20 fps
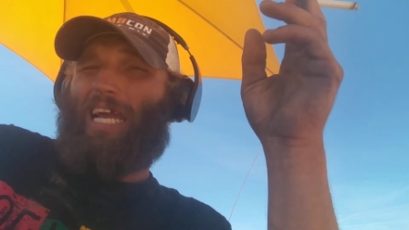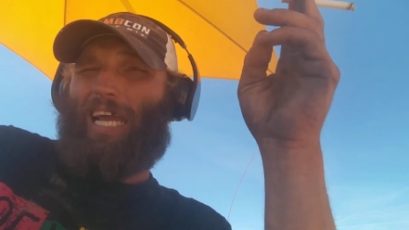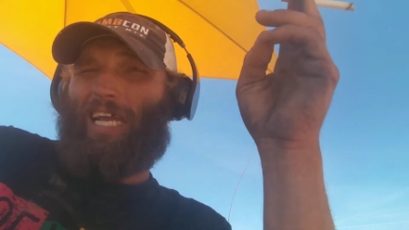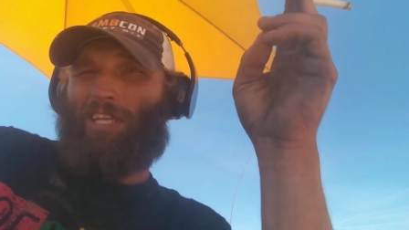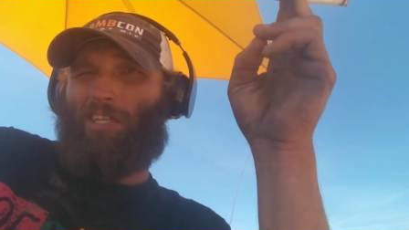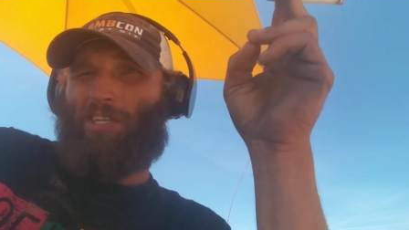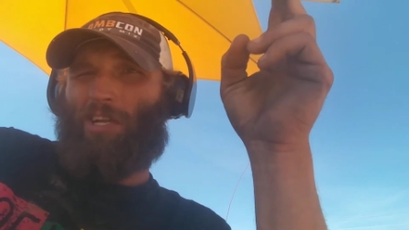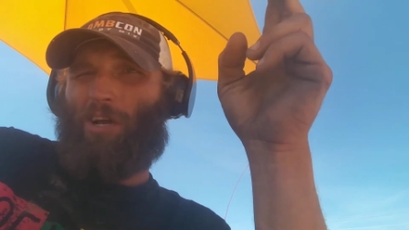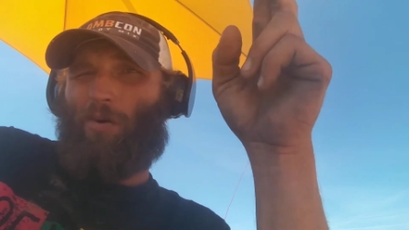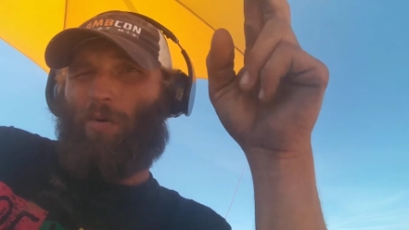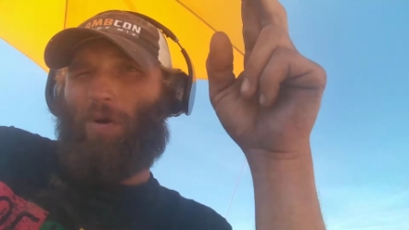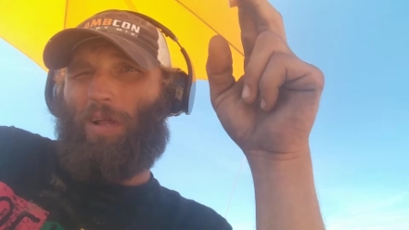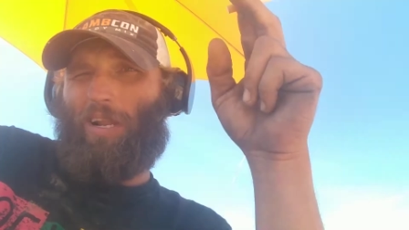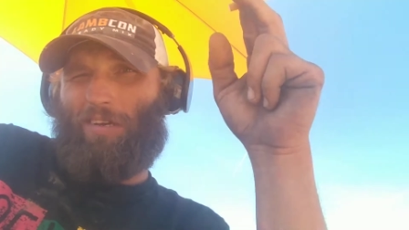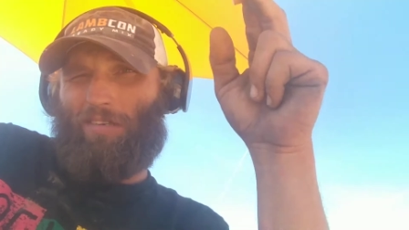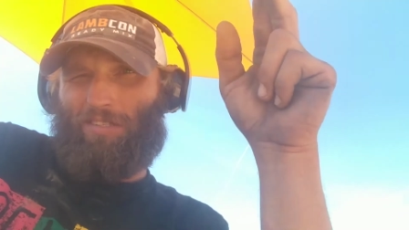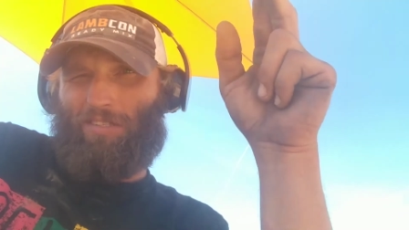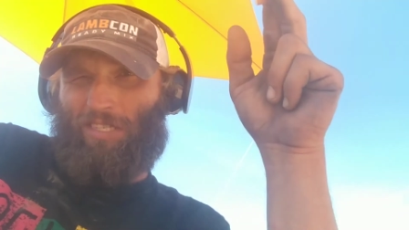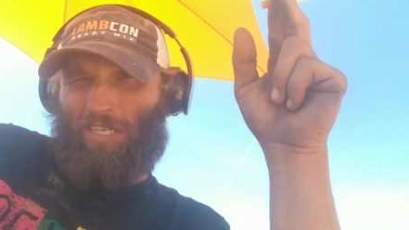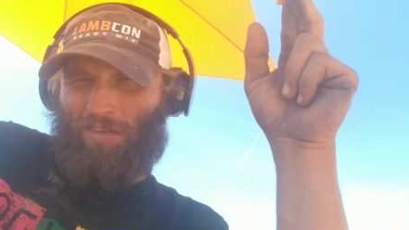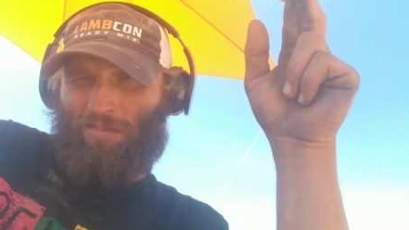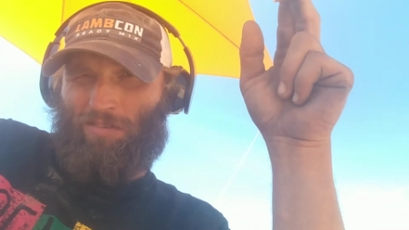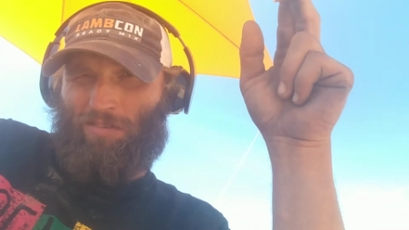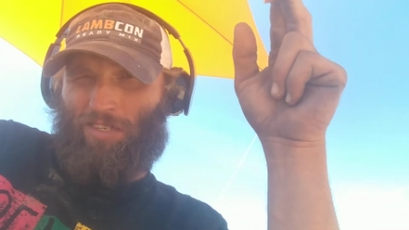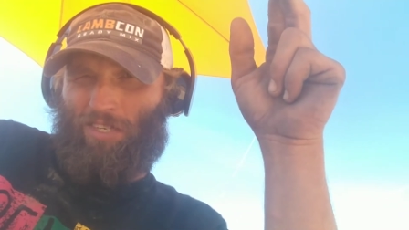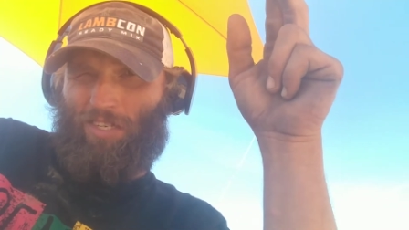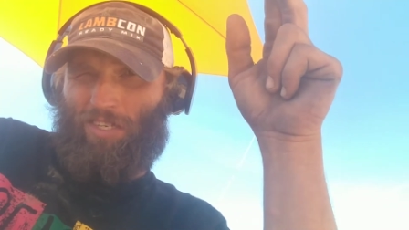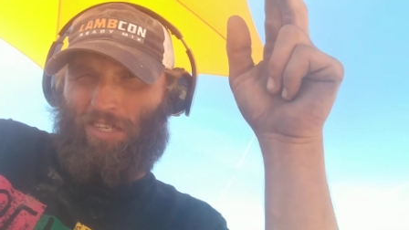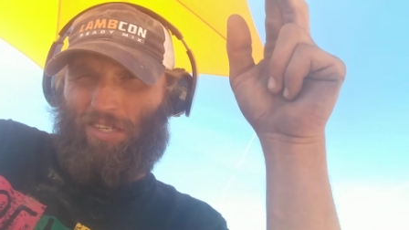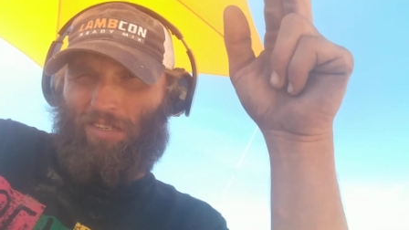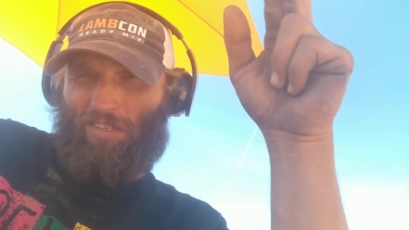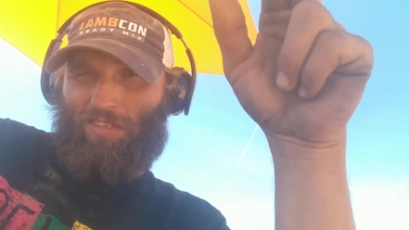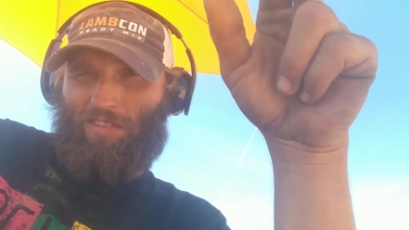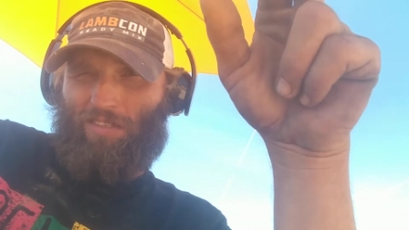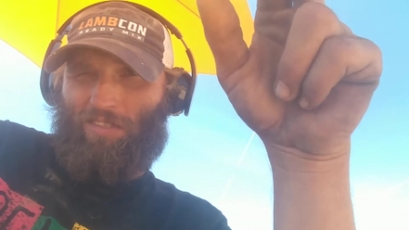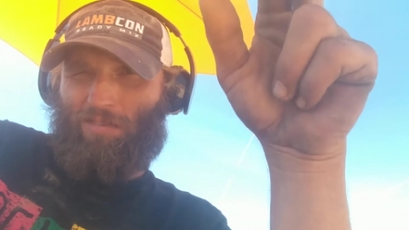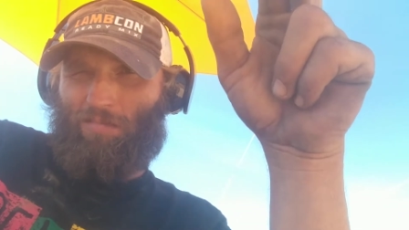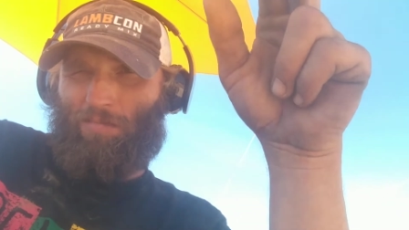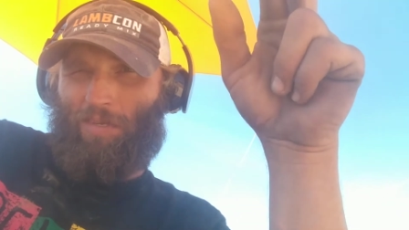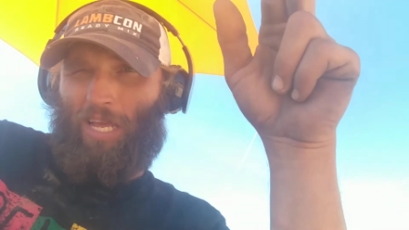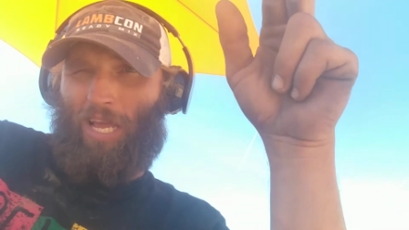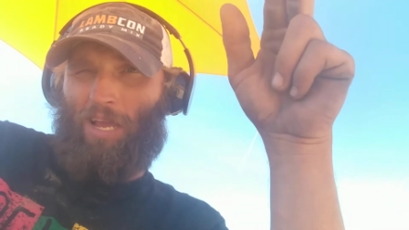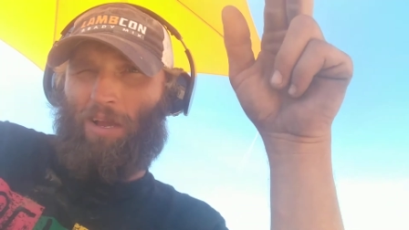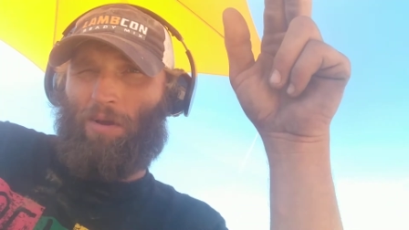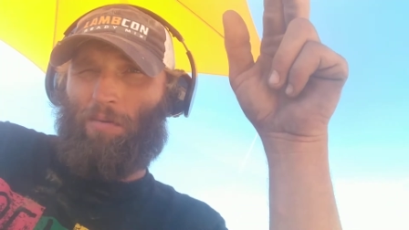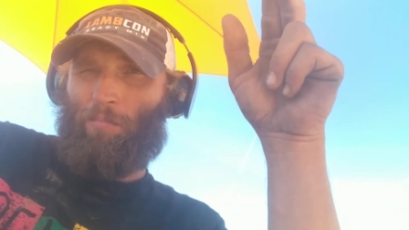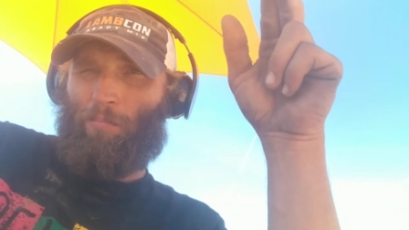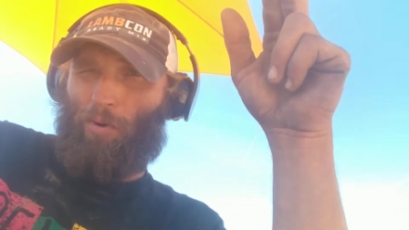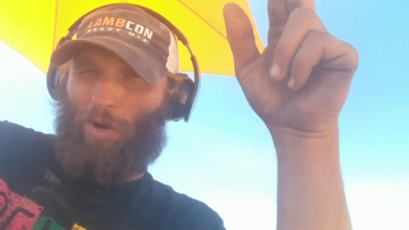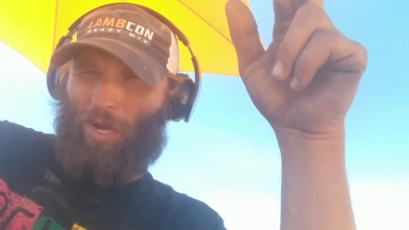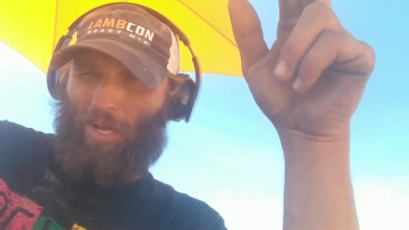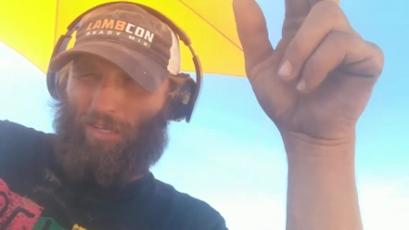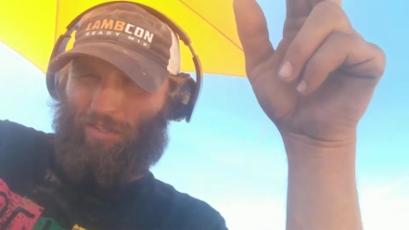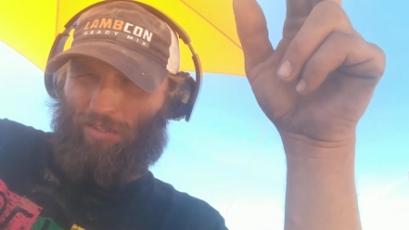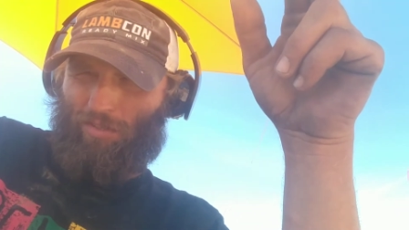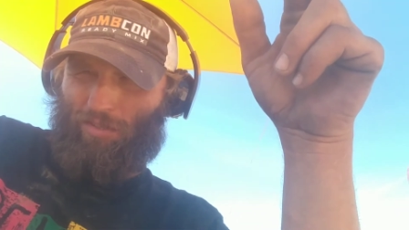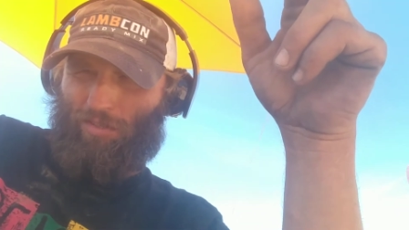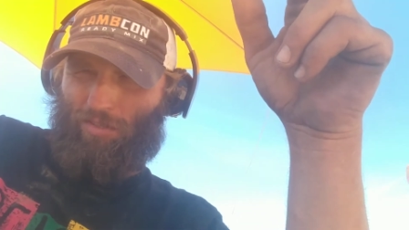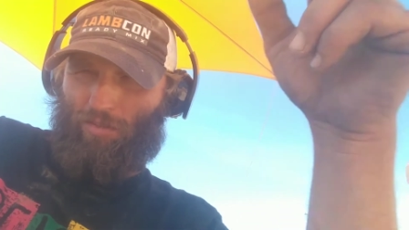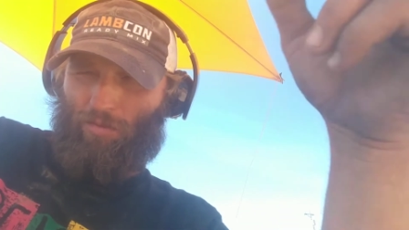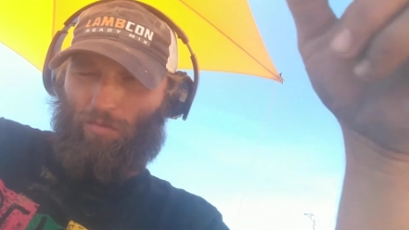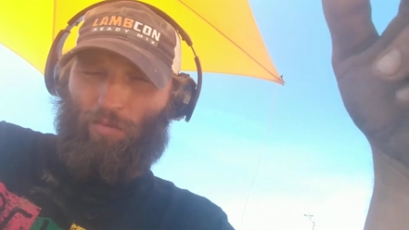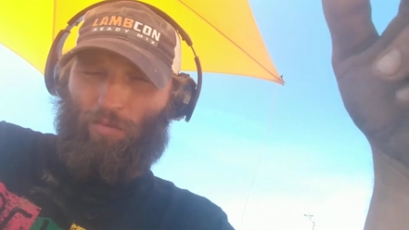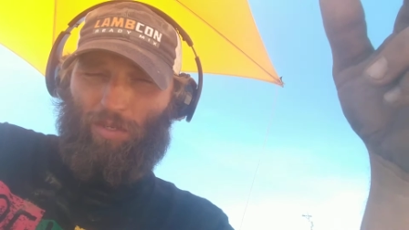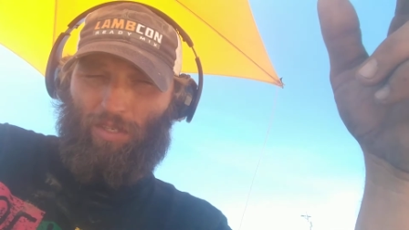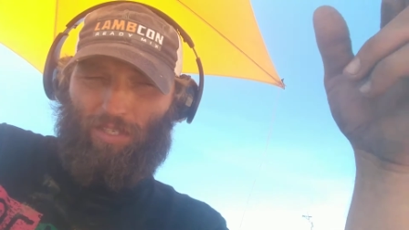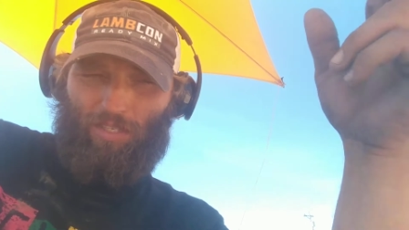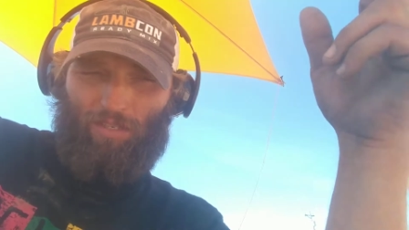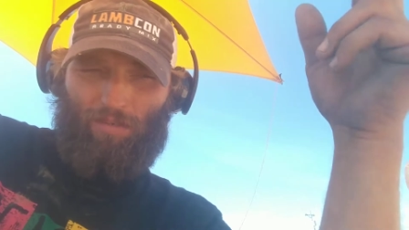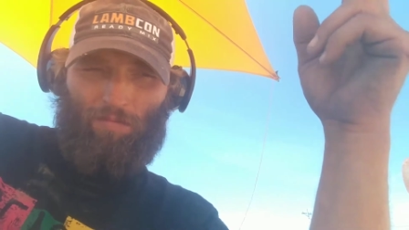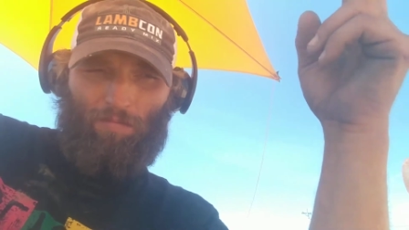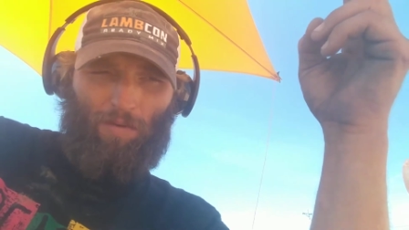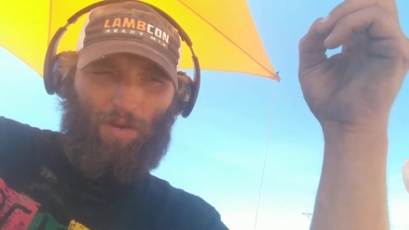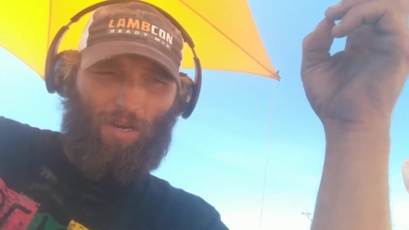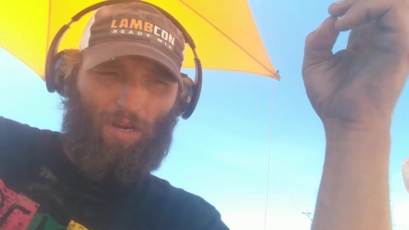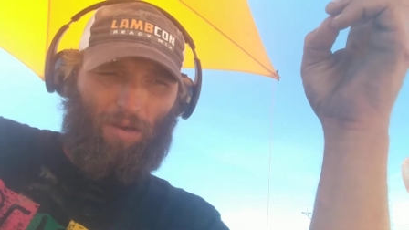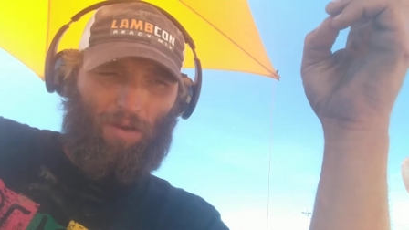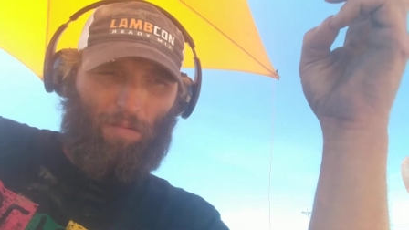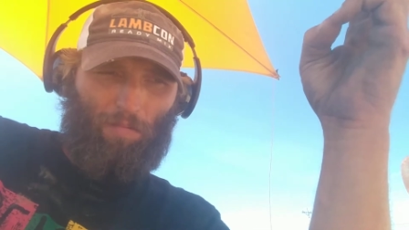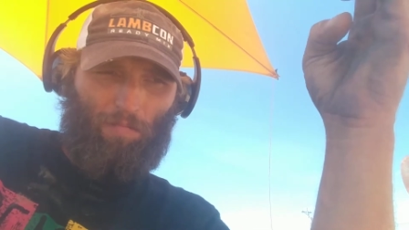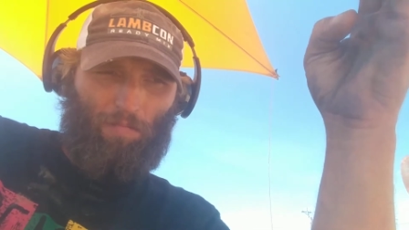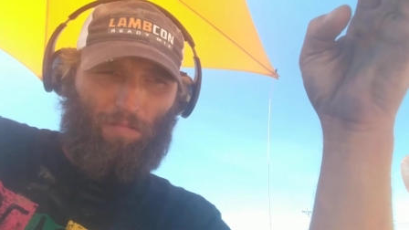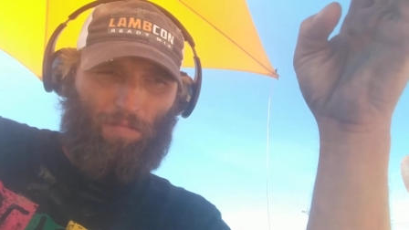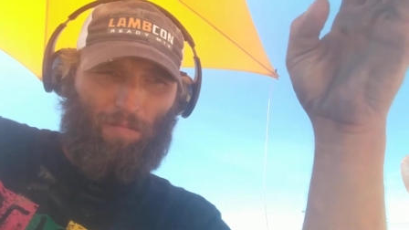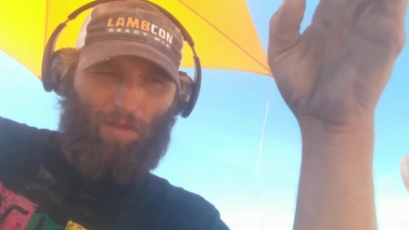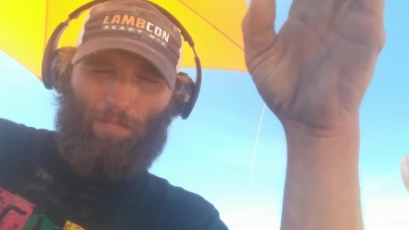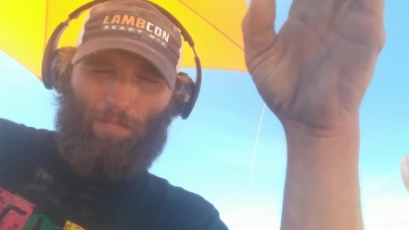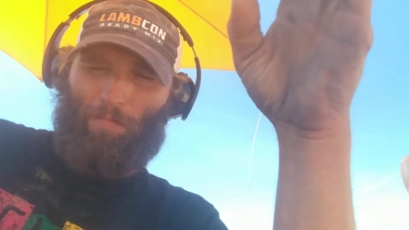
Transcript: And you know what else sounds good? Some damn pretzels with some, uh, the